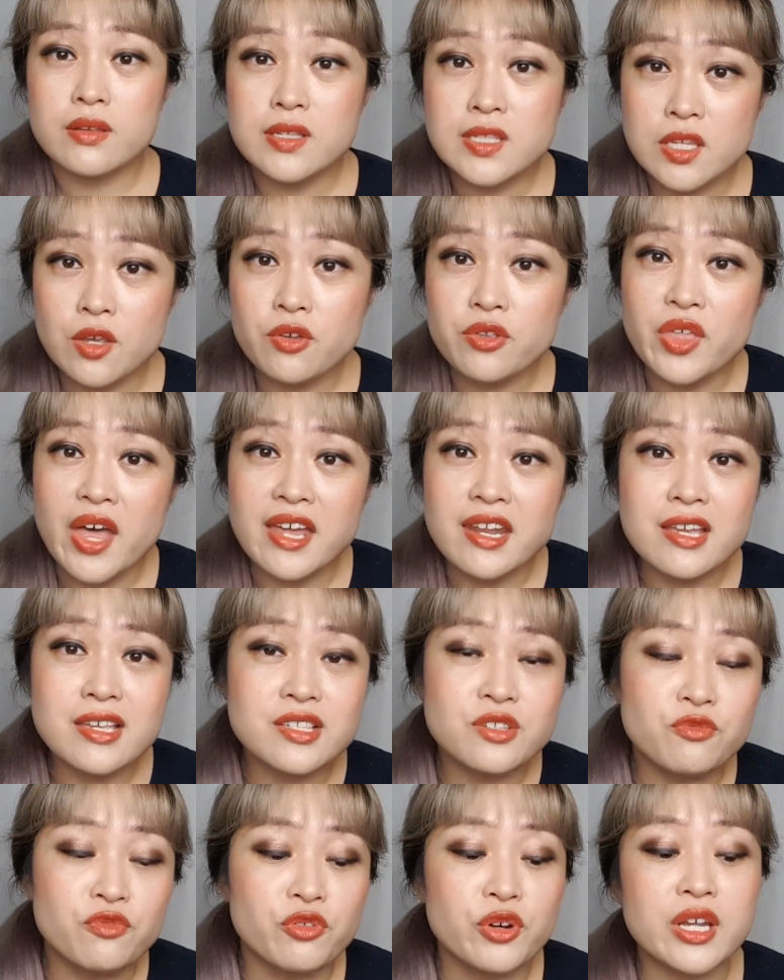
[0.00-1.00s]
So that
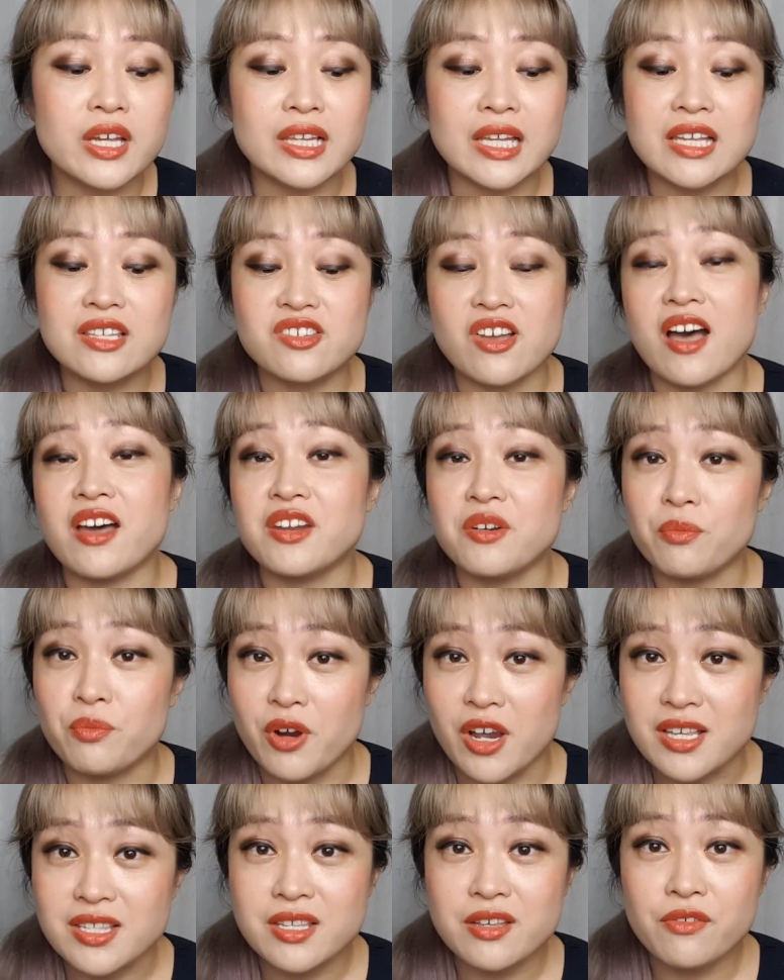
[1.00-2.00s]
is really darn
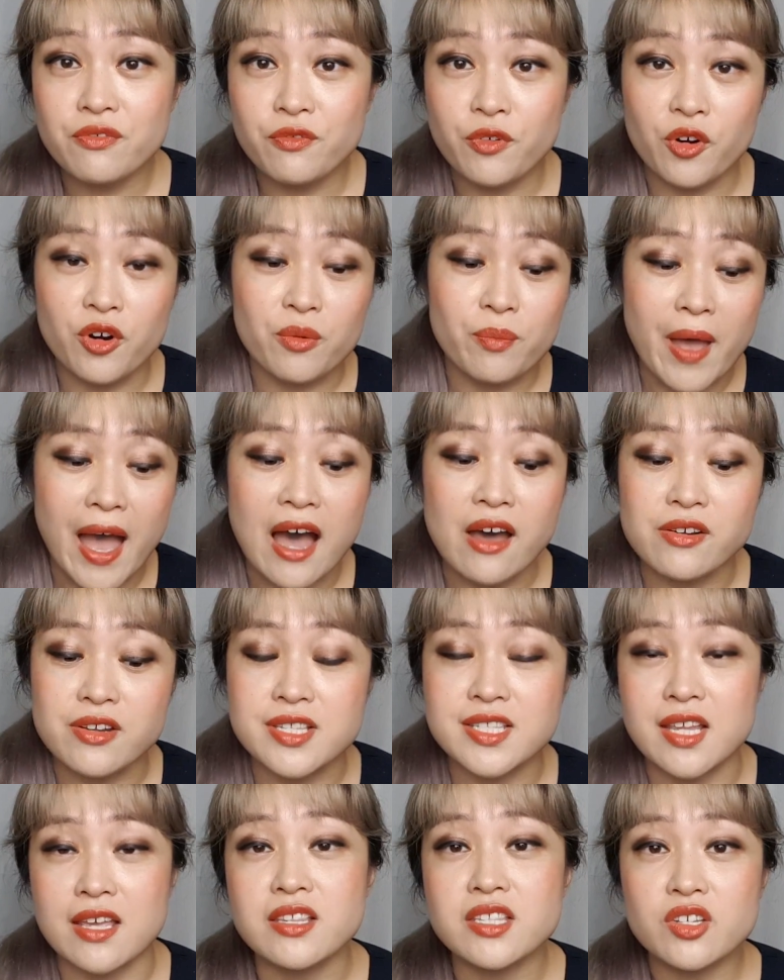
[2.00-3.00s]
impressive for a
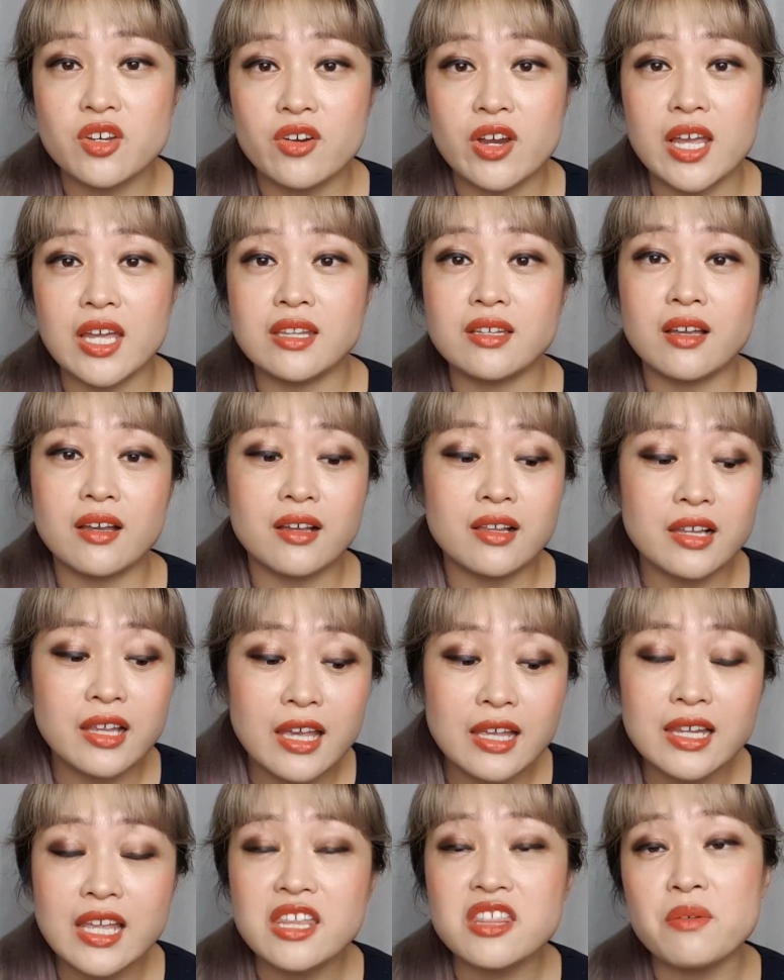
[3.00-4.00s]
powder sunscreen.
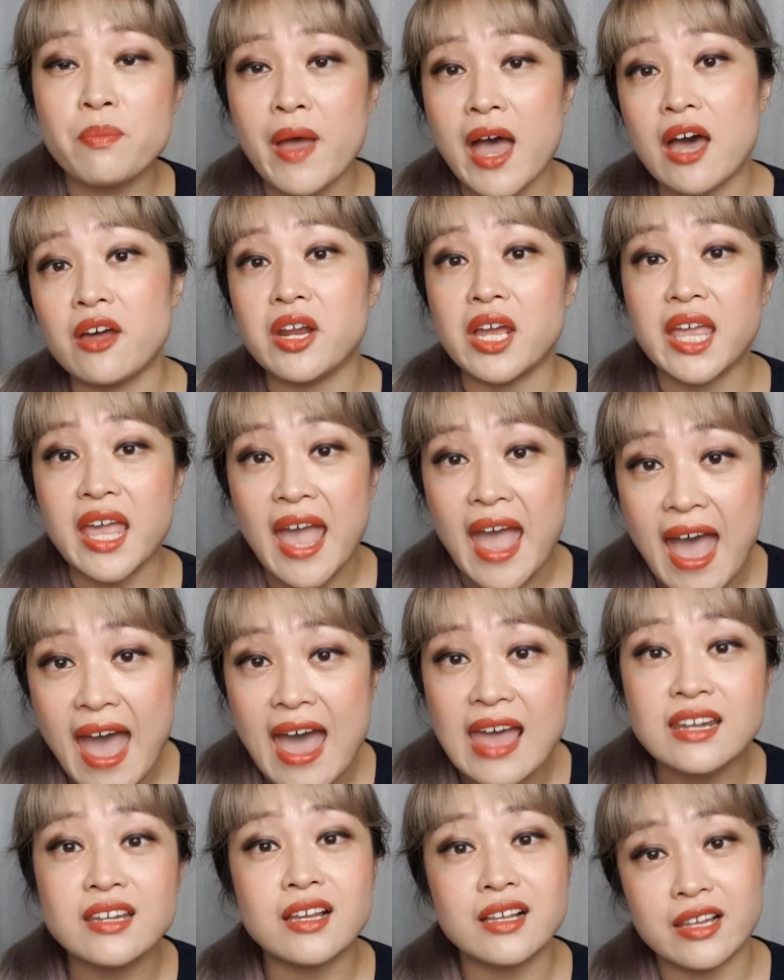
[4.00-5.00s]
Clearly the powder
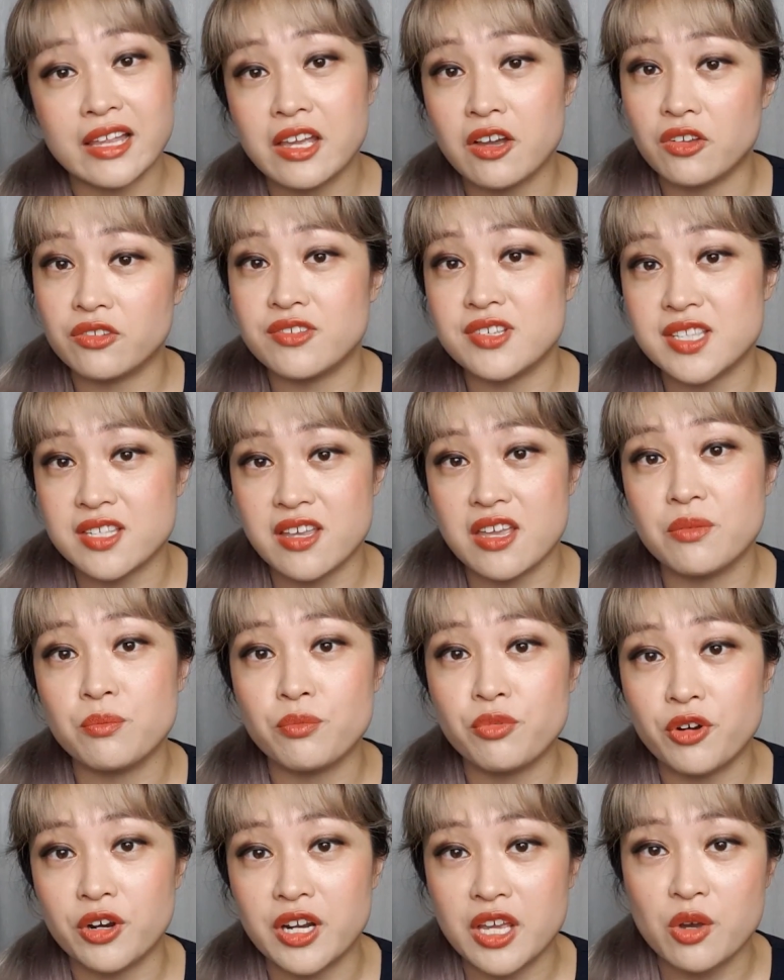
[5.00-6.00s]
can cling onto
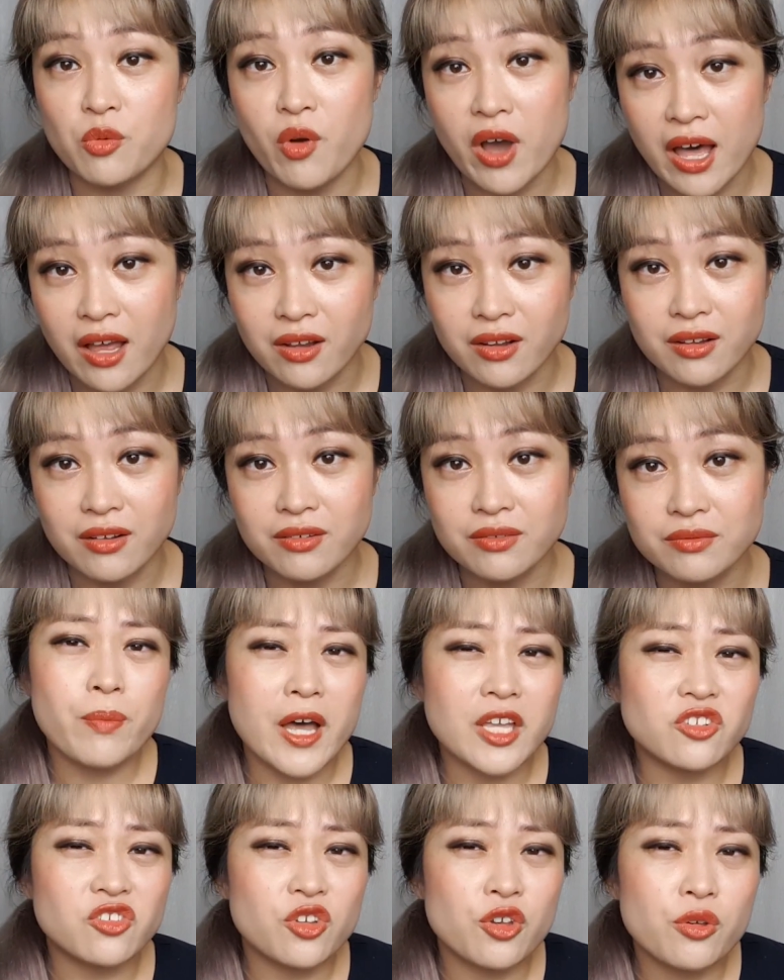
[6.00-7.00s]
skin pretty well.
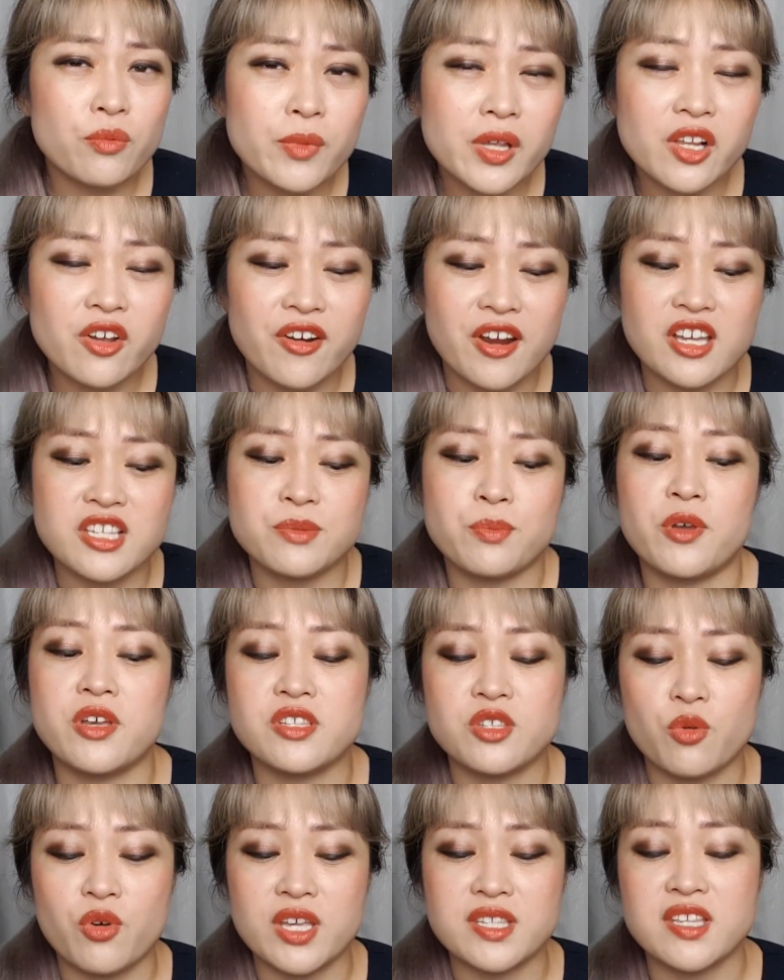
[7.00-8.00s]
But 2 milligrams
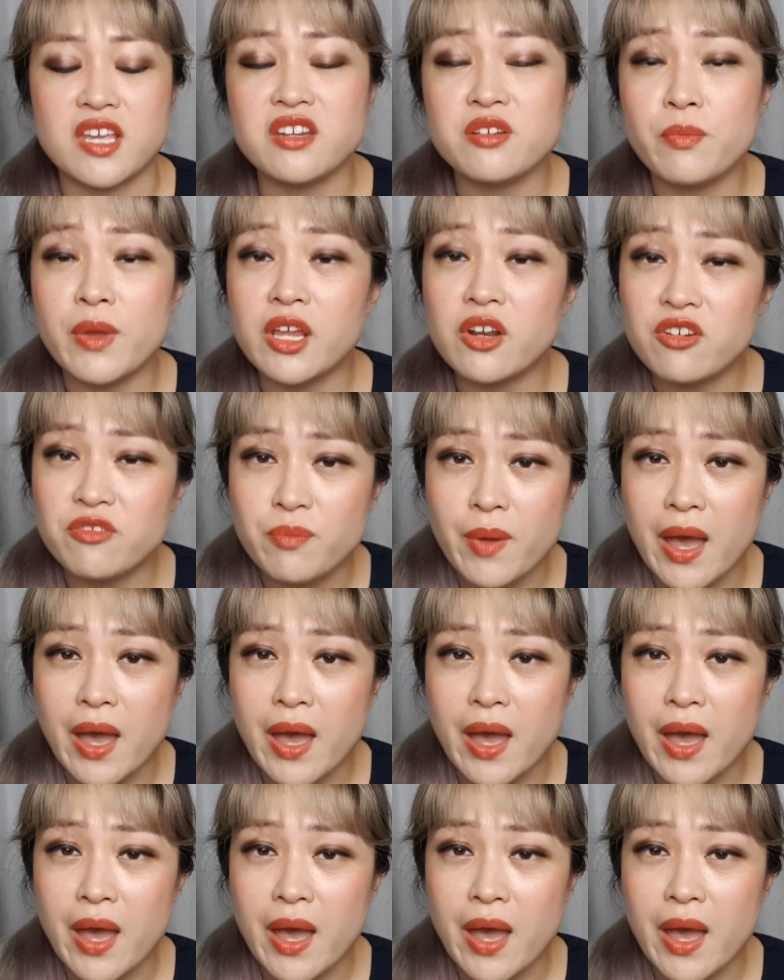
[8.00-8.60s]
per square centimeter